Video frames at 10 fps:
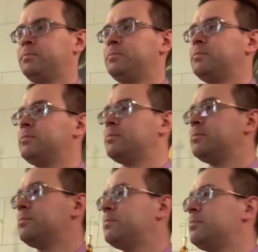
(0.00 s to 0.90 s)

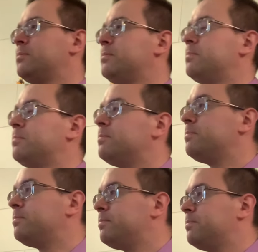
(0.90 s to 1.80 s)

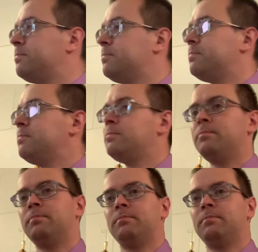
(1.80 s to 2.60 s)
[no speech]